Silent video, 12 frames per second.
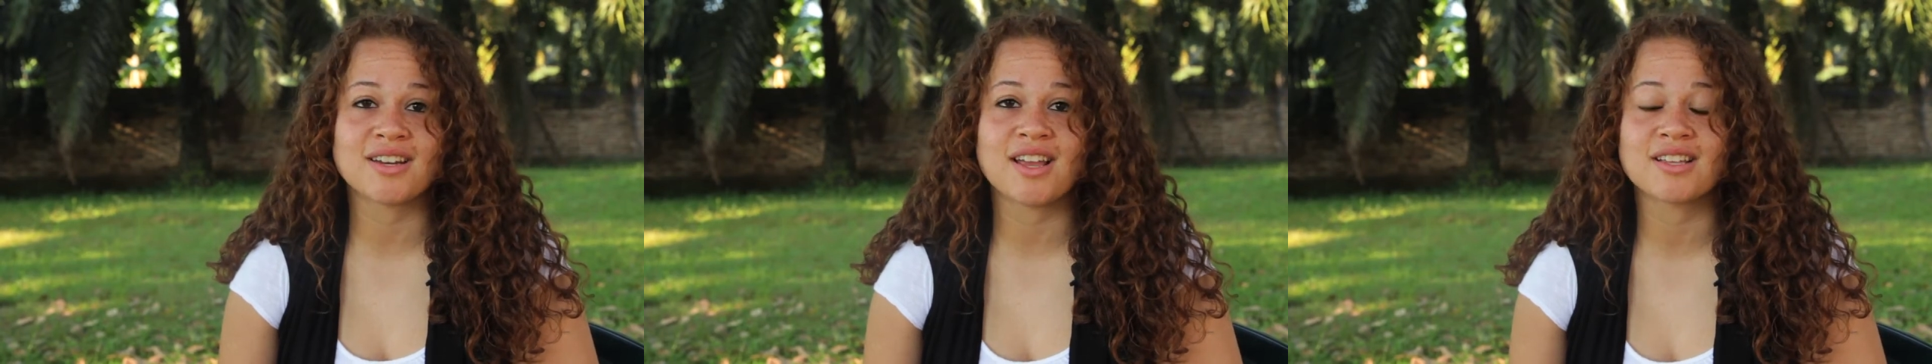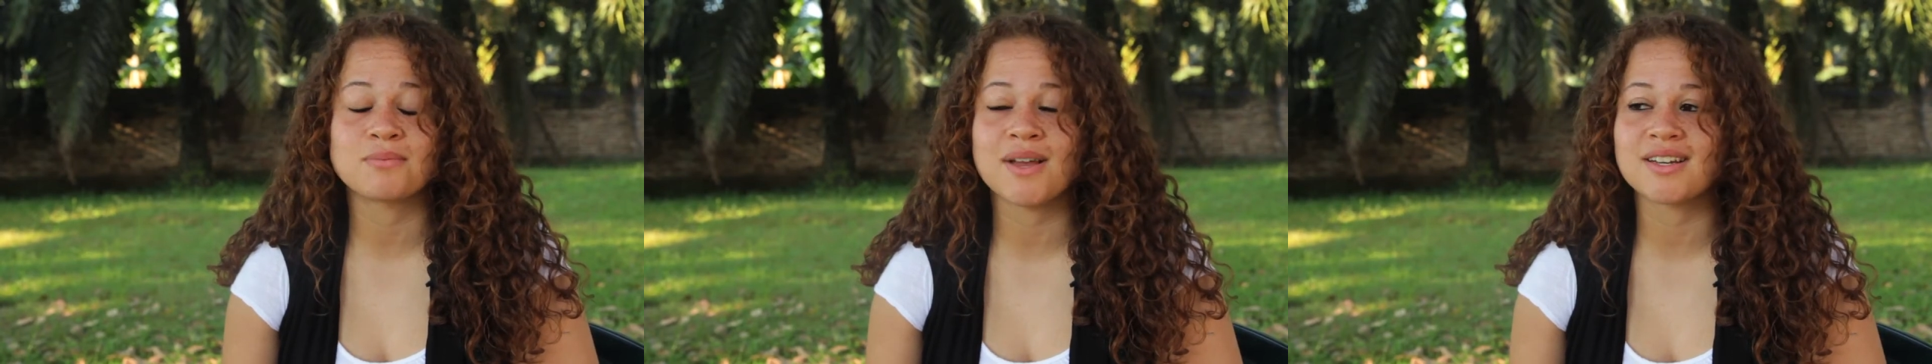I
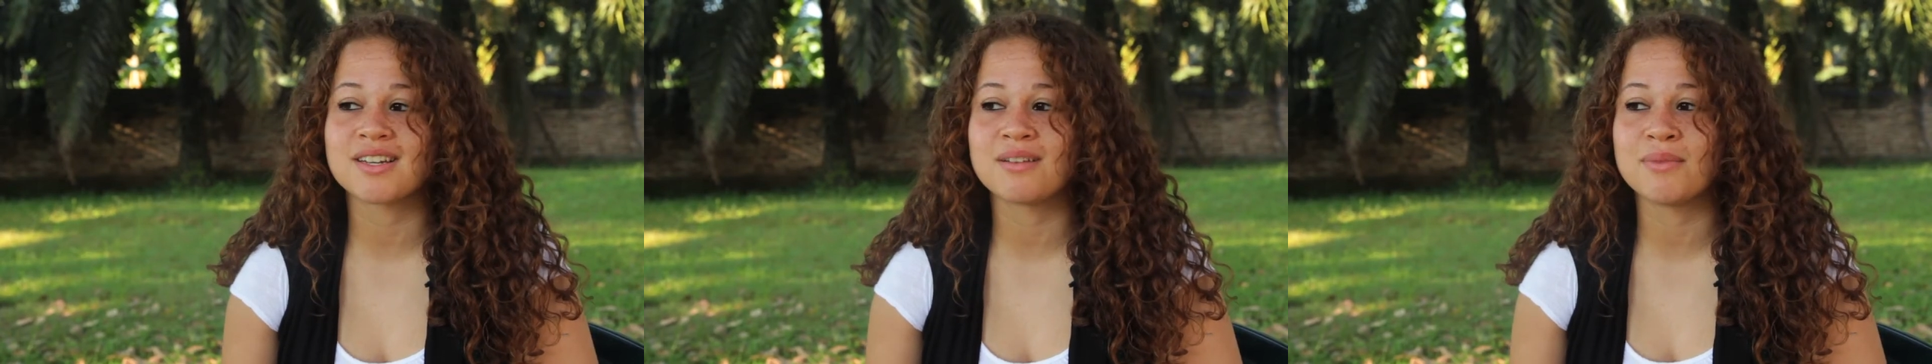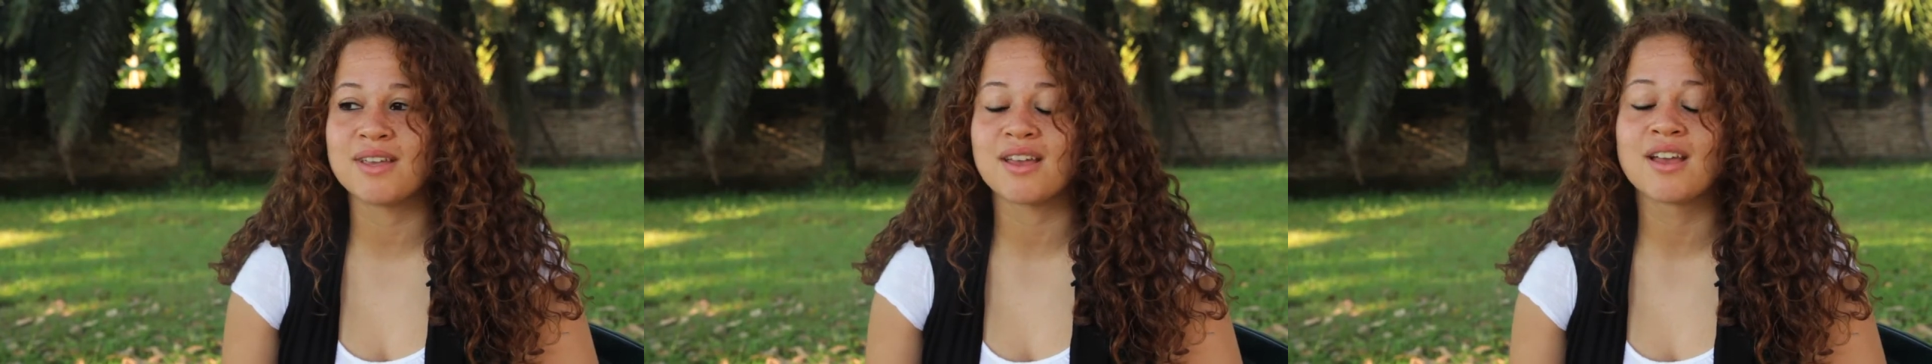expected to
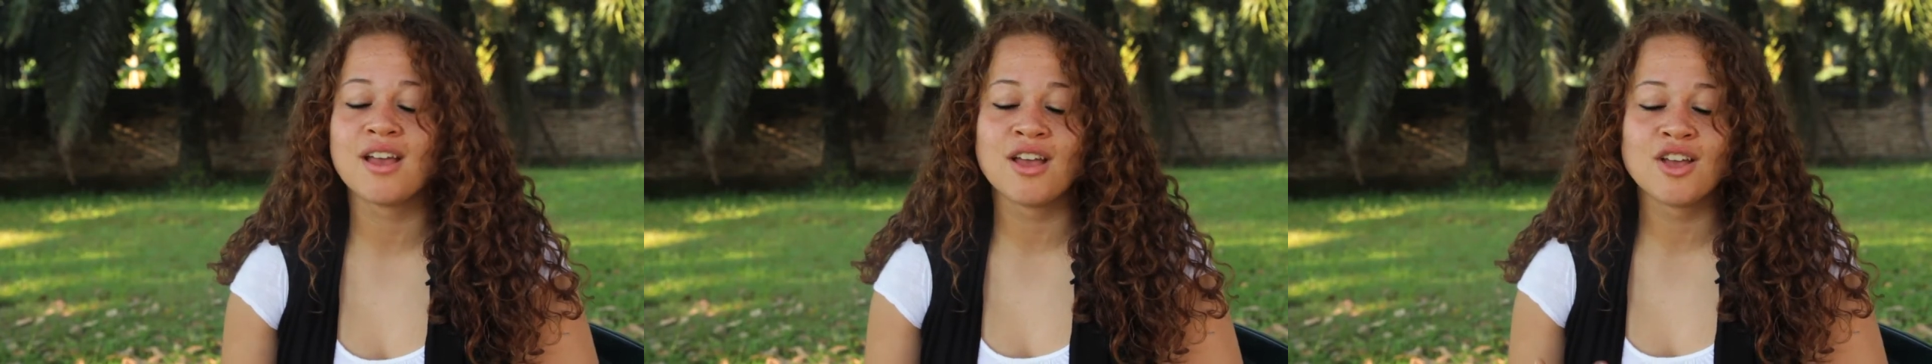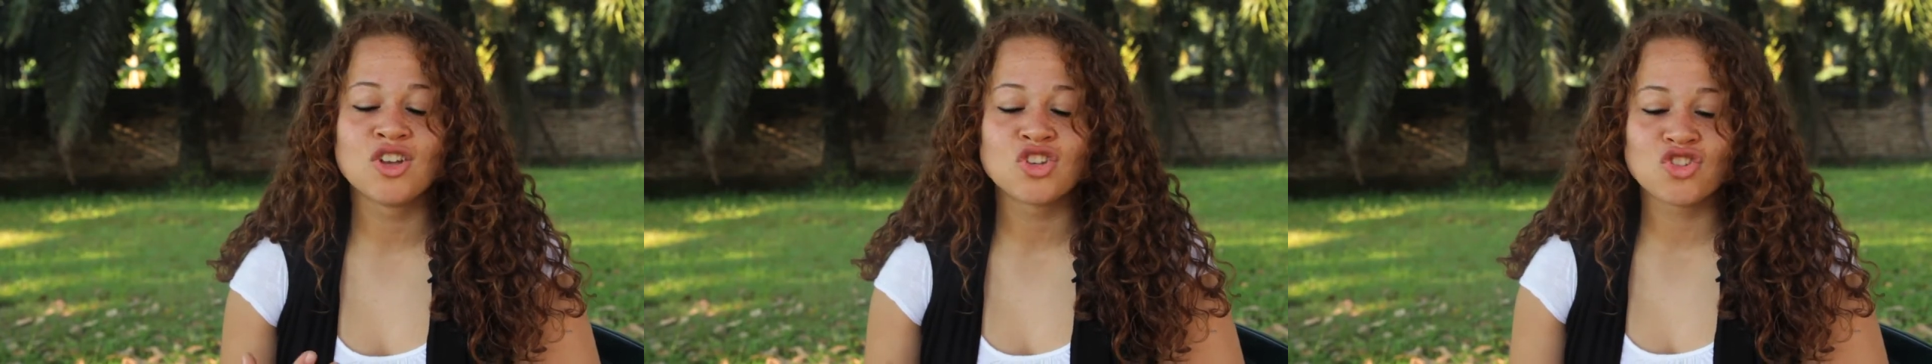be
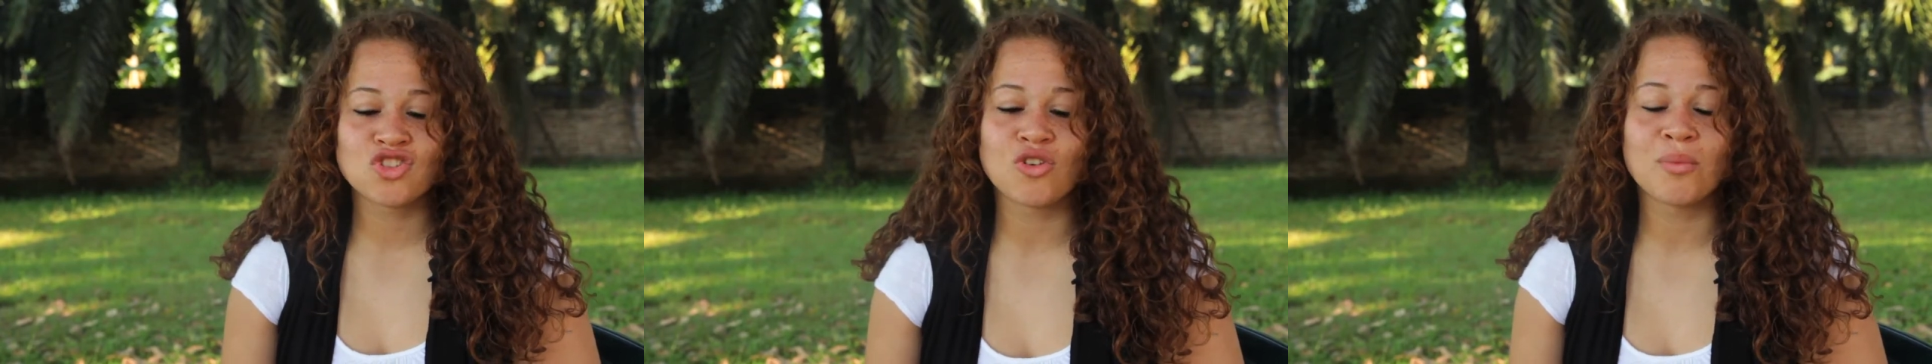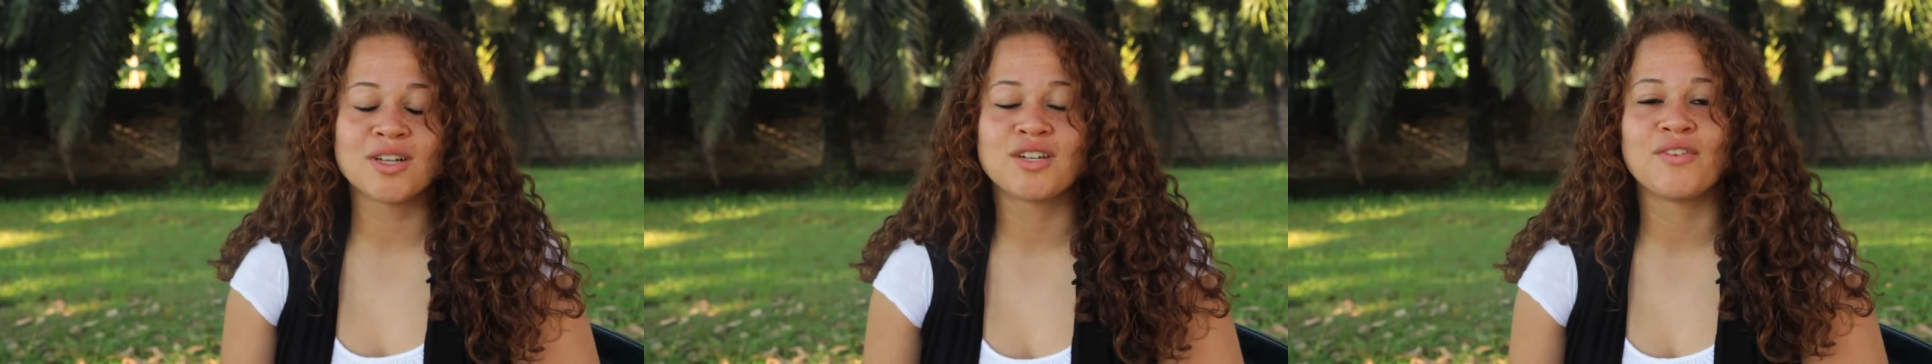so
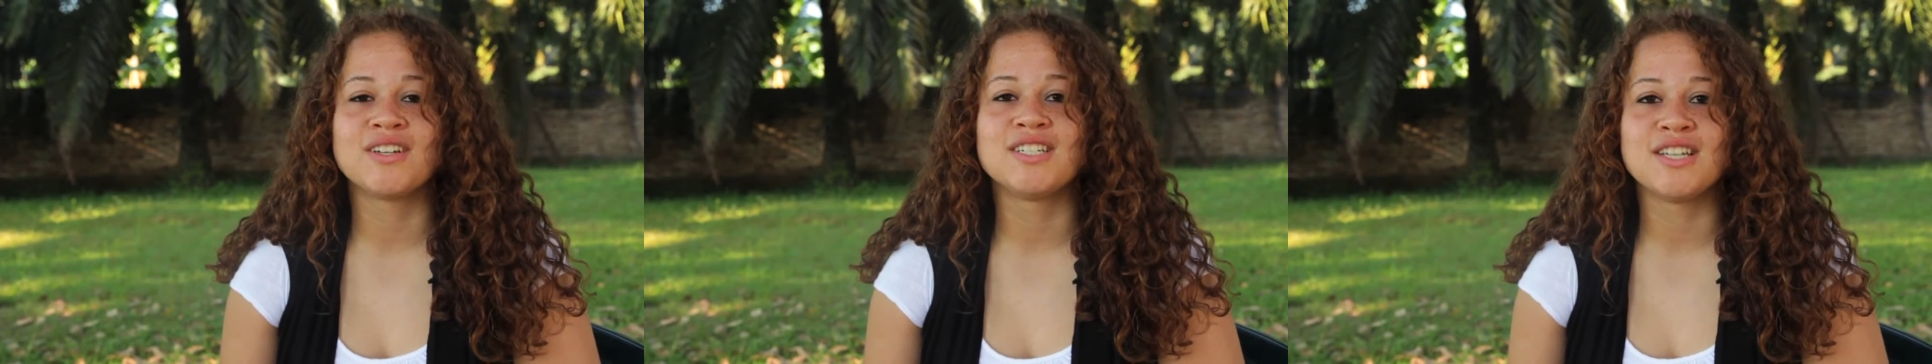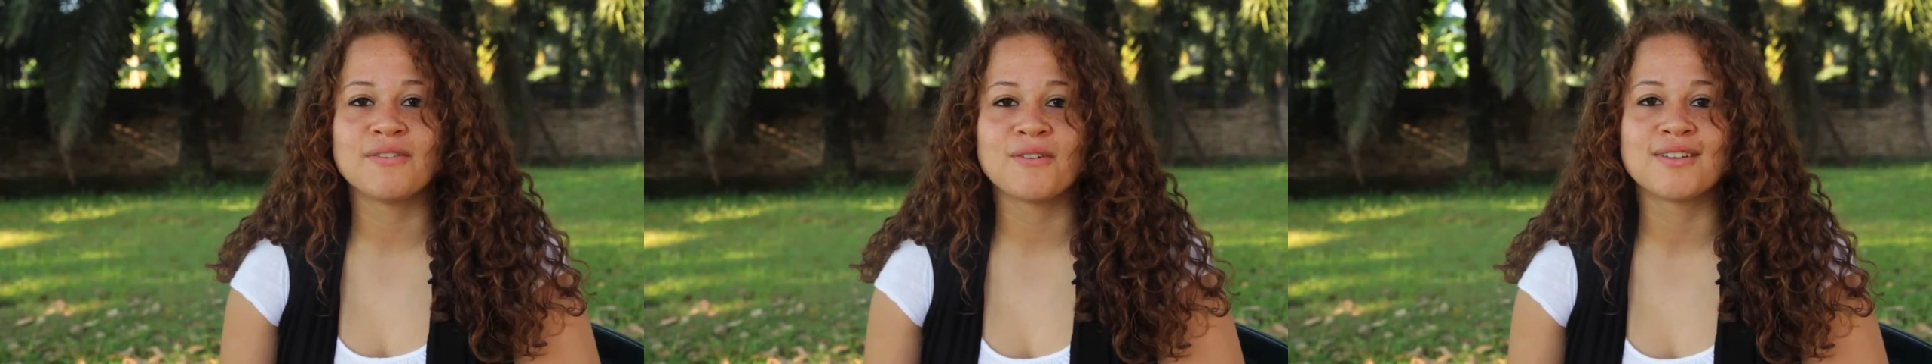much of a
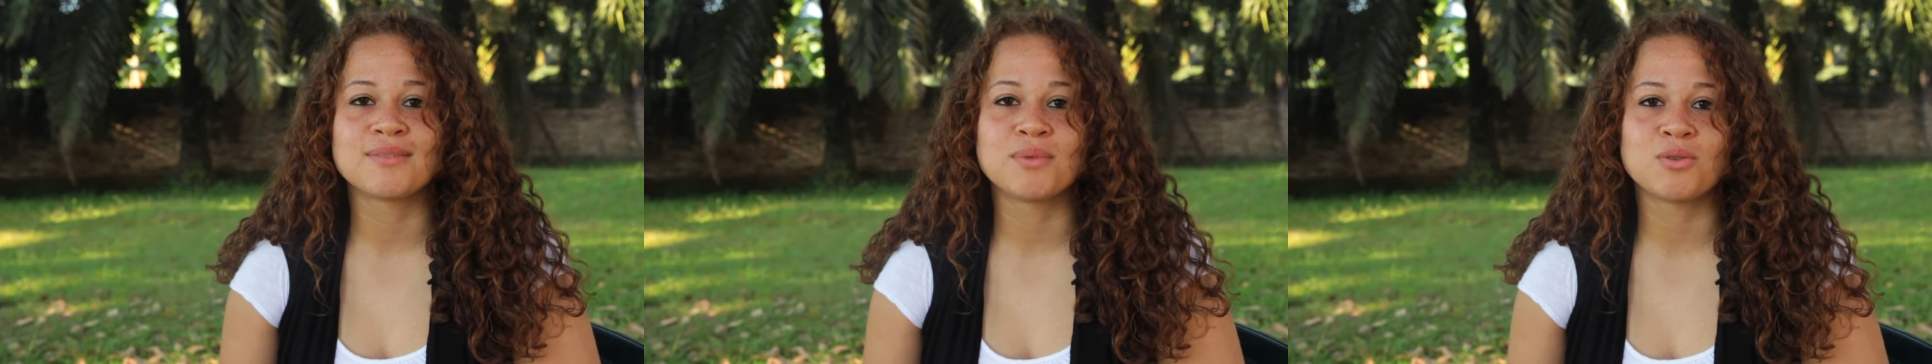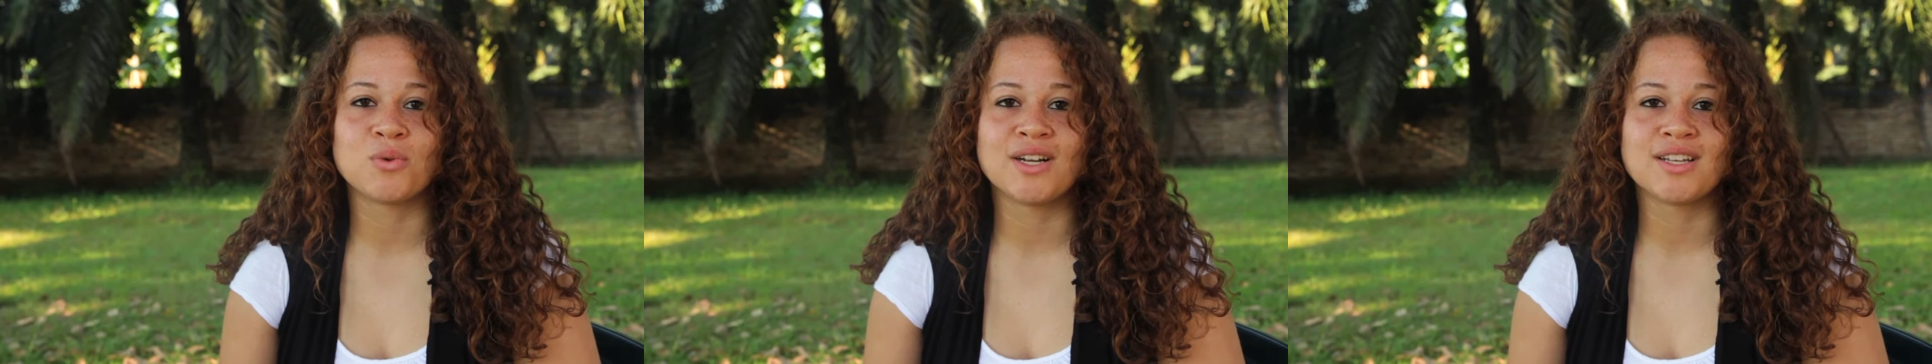difference
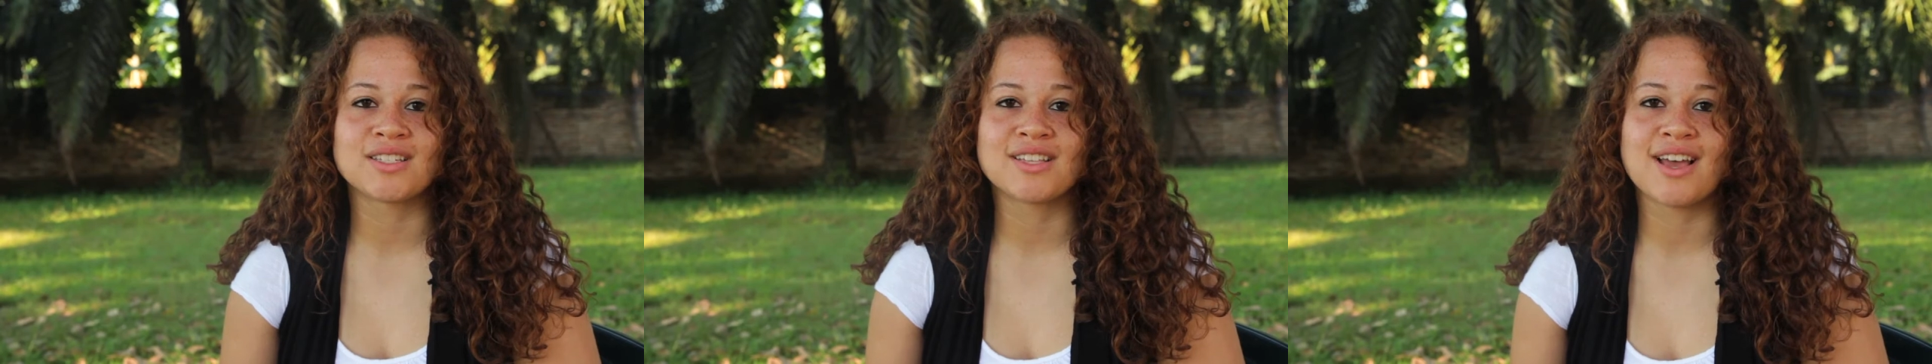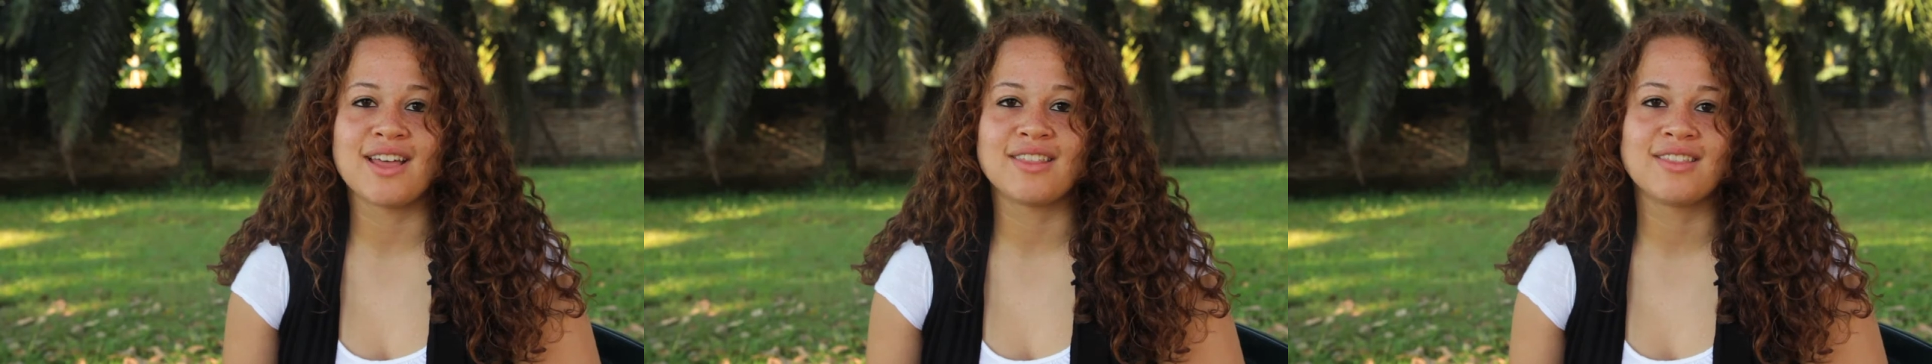between us
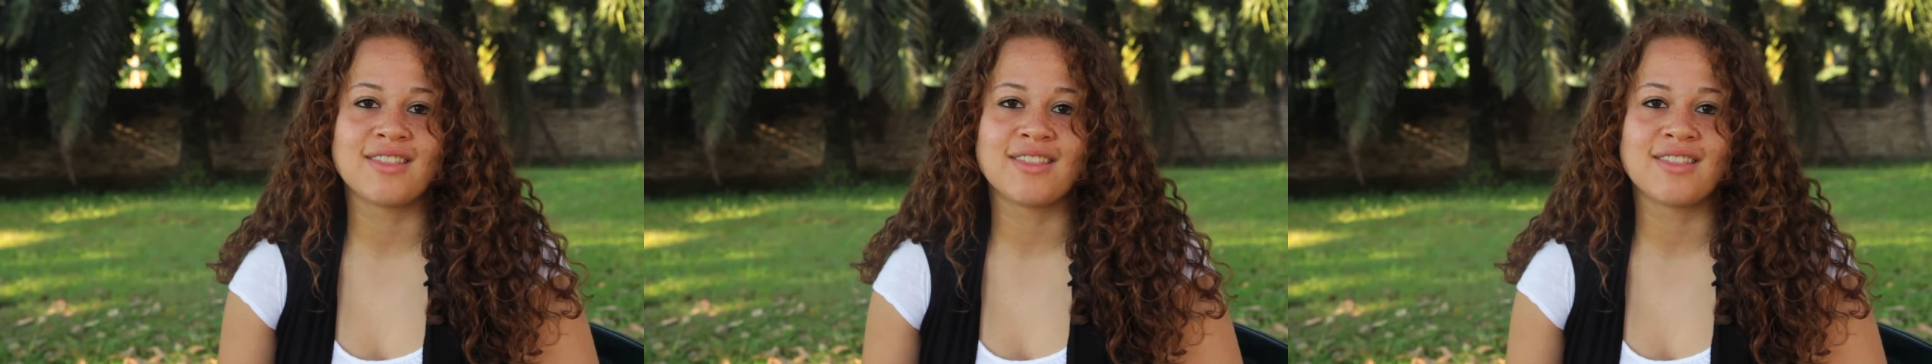that